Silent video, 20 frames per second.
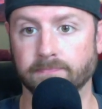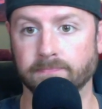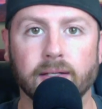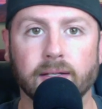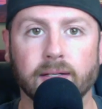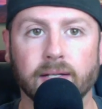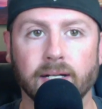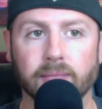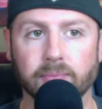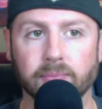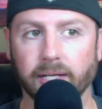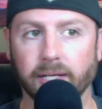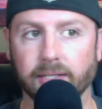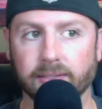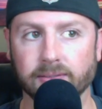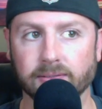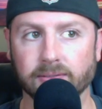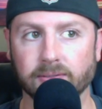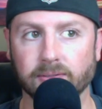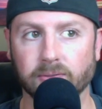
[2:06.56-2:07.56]
And I'm like,
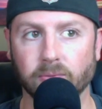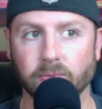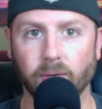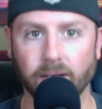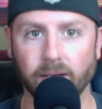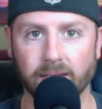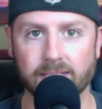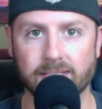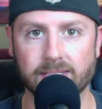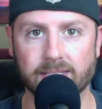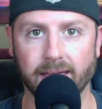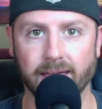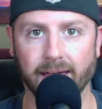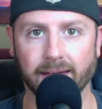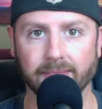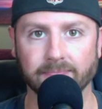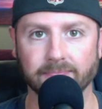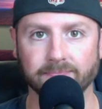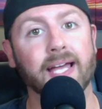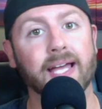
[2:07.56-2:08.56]
what is that?
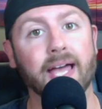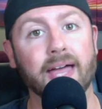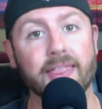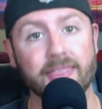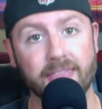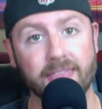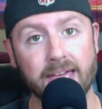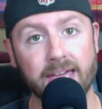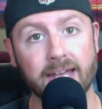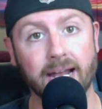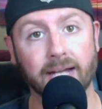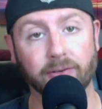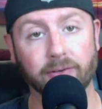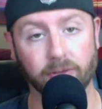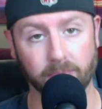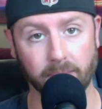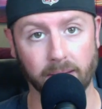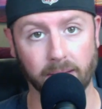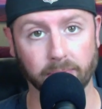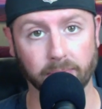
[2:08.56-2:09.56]
And then I
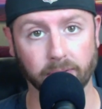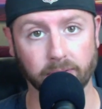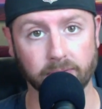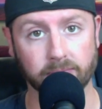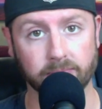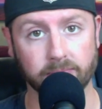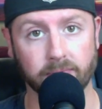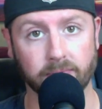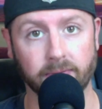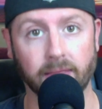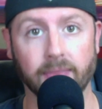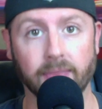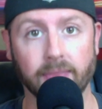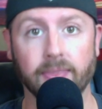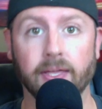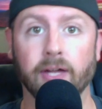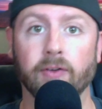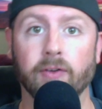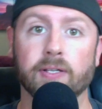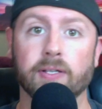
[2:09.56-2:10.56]
remember that
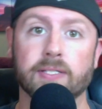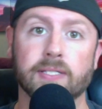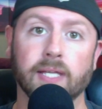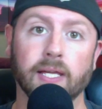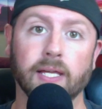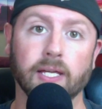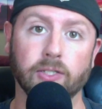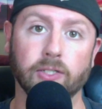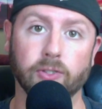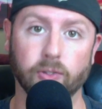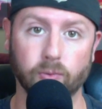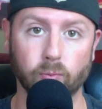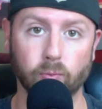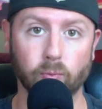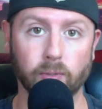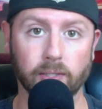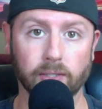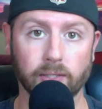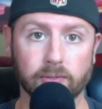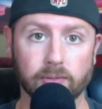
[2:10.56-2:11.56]
there is a
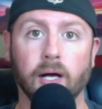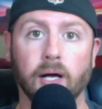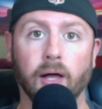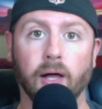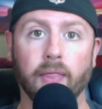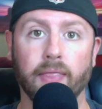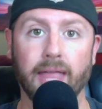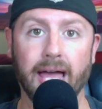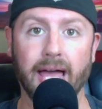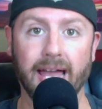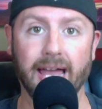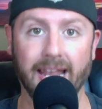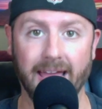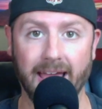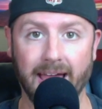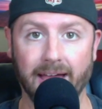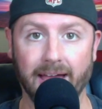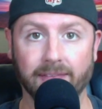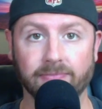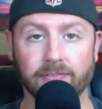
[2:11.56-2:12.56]
Goodwill on that
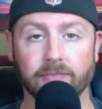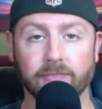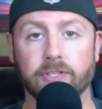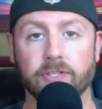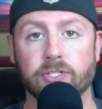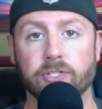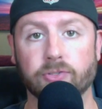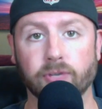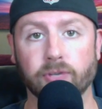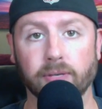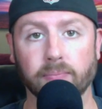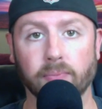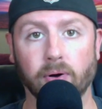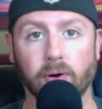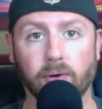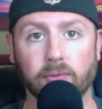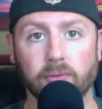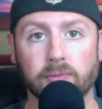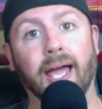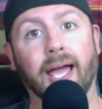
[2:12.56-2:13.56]
half of the strip
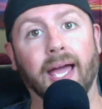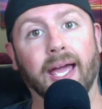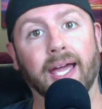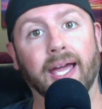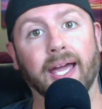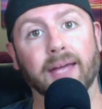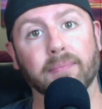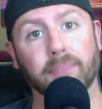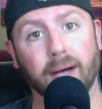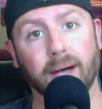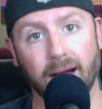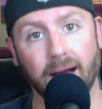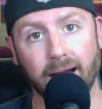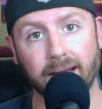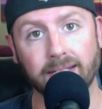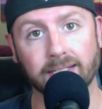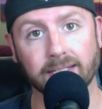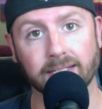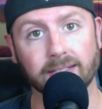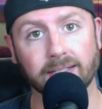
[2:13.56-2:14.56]
mall, and
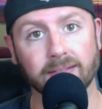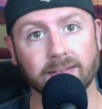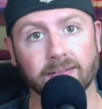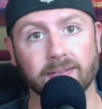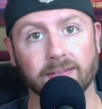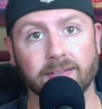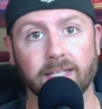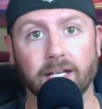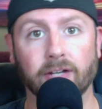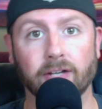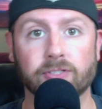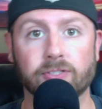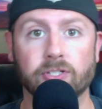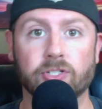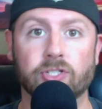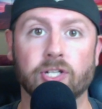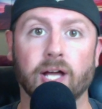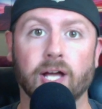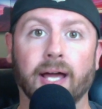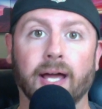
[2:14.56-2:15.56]
behind it, there's a
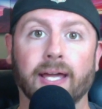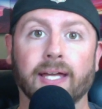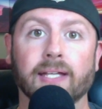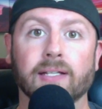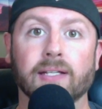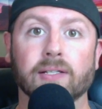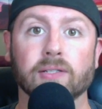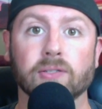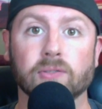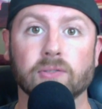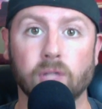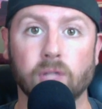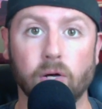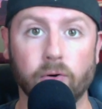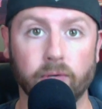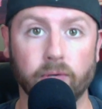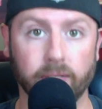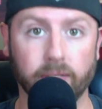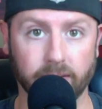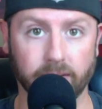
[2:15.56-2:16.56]
giant
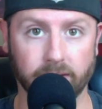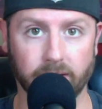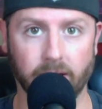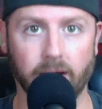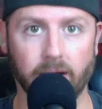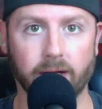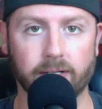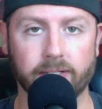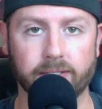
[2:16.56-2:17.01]
loading dock.